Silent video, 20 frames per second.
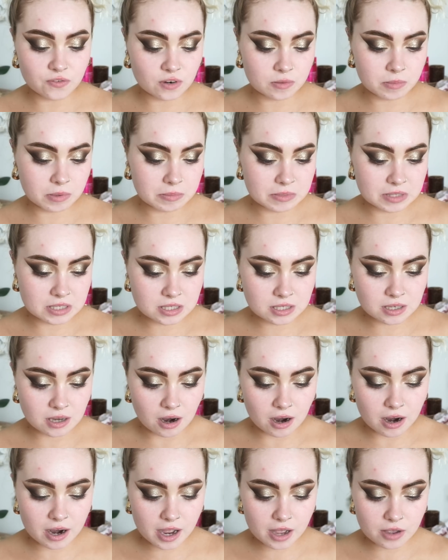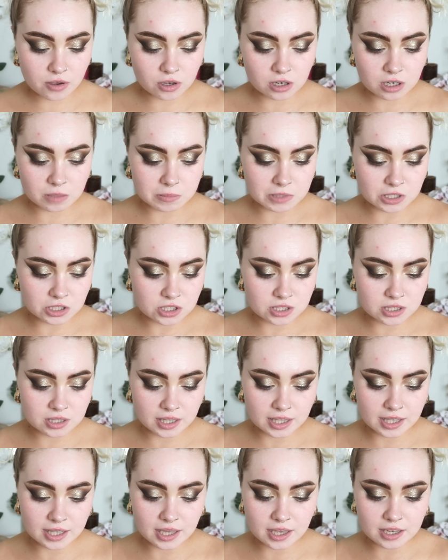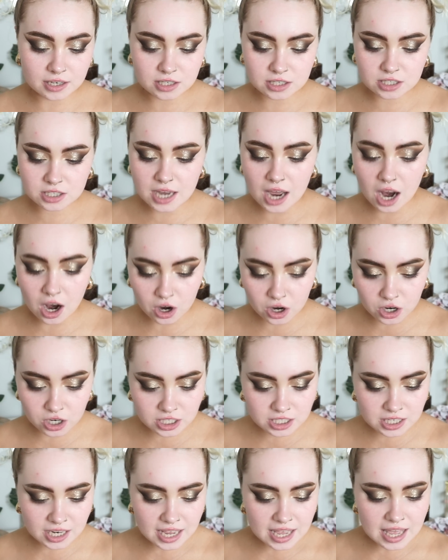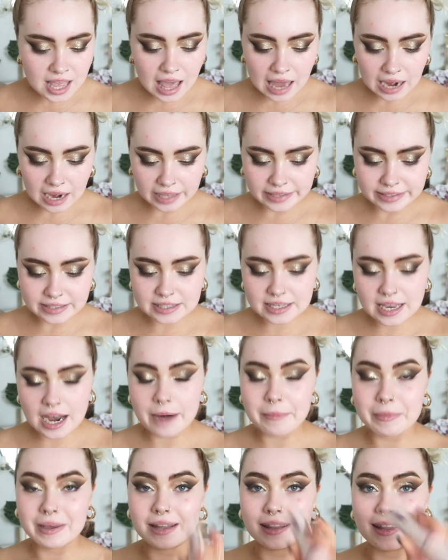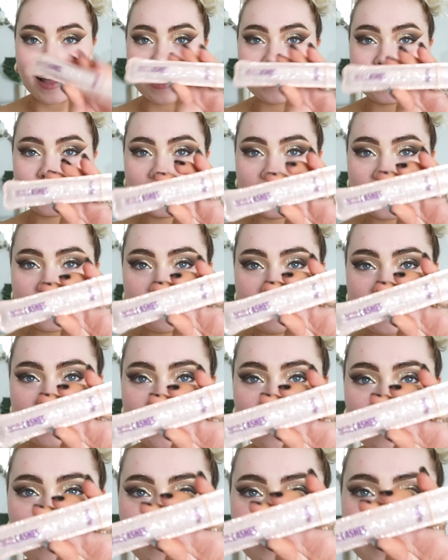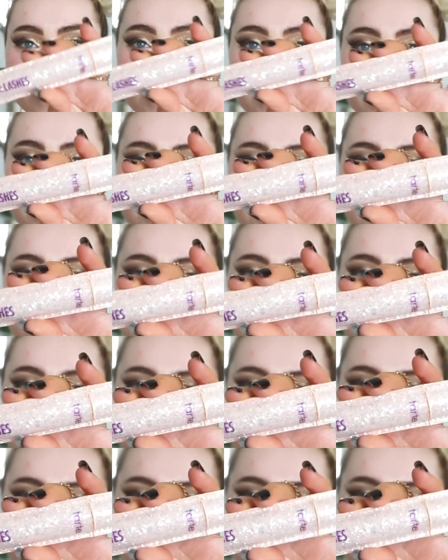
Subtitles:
my mascara, I'm going to be using the Tarte Lights Camera Lashes mascara. Look how pretty